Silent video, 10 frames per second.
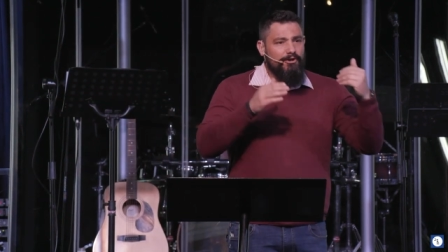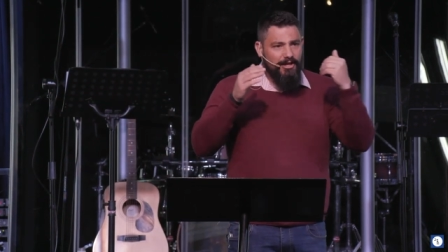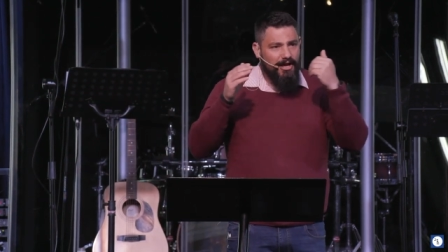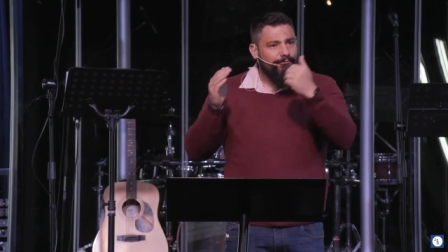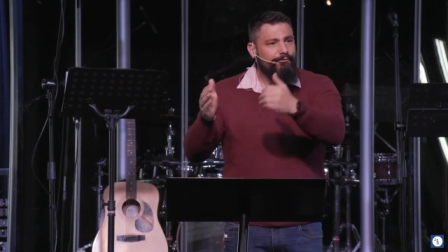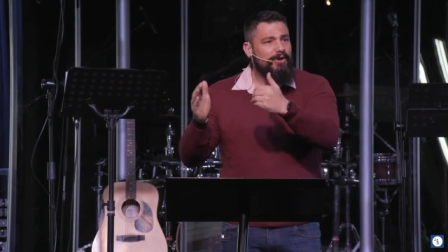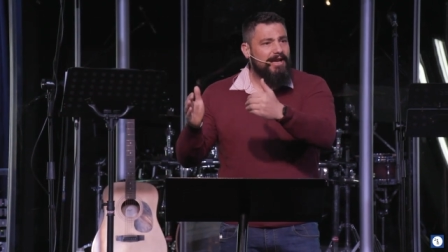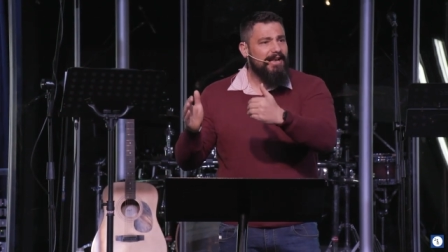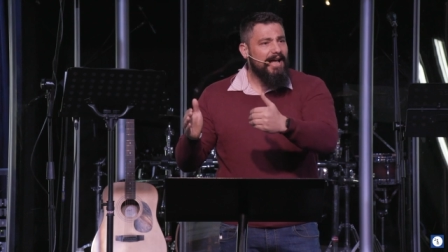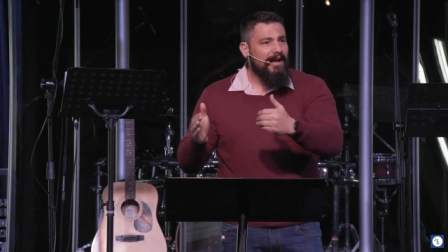a free
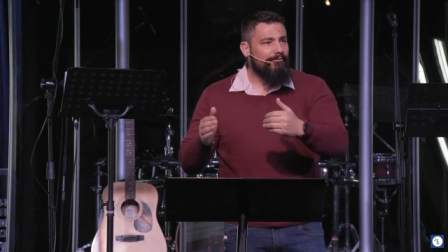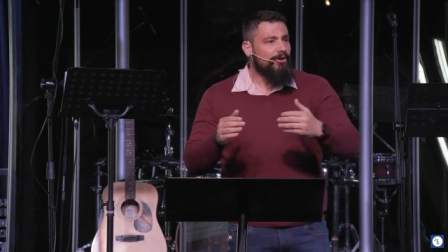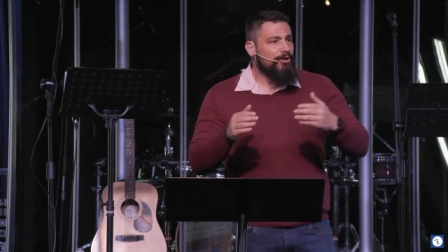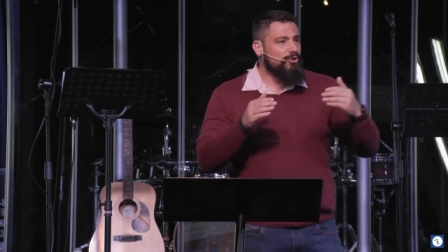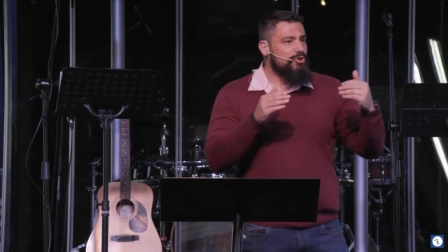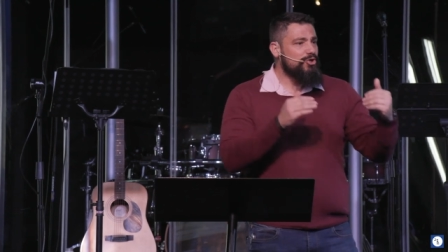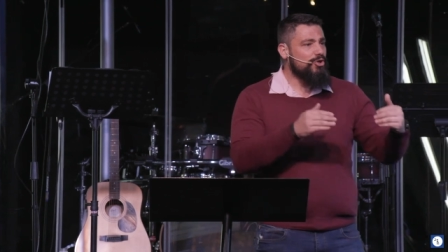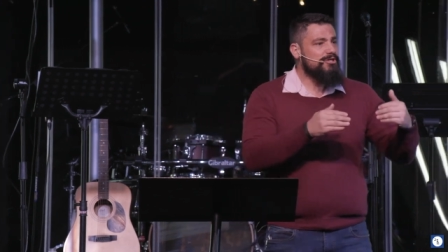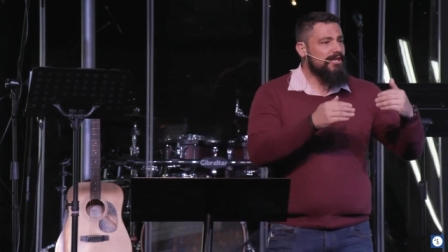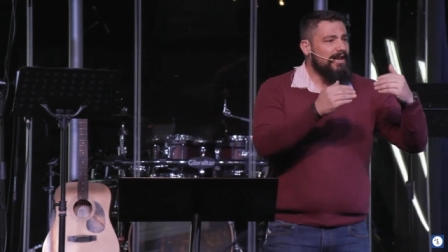life, to
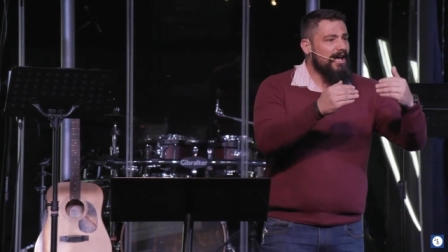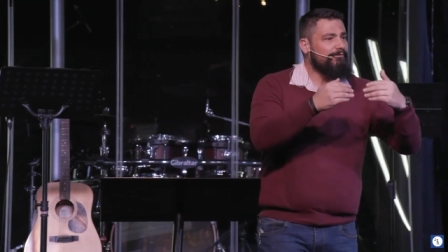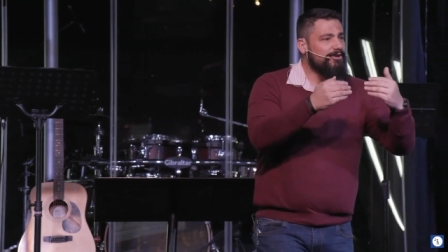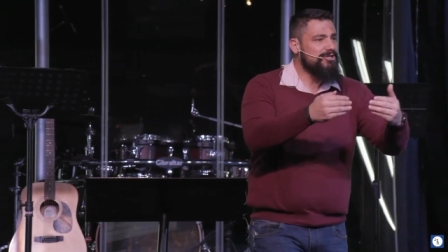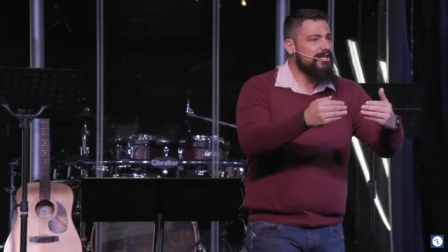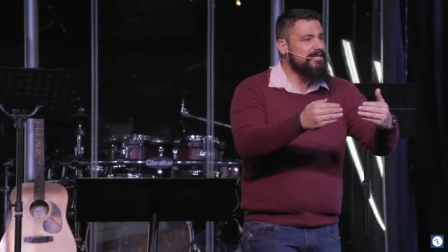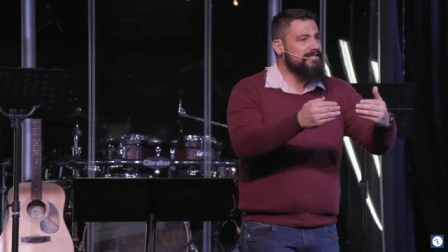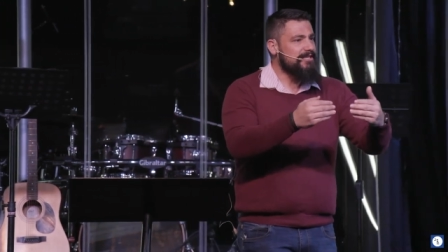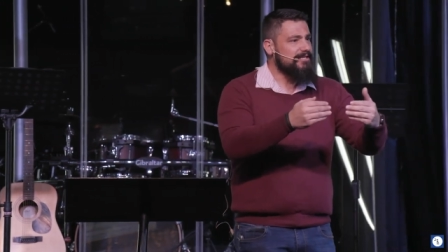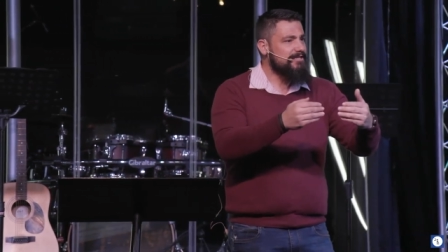choose a life in
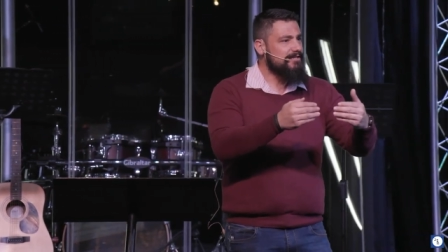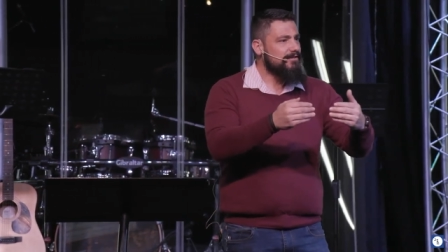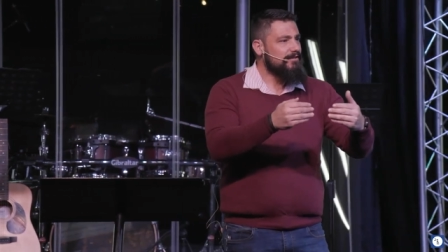Jesus?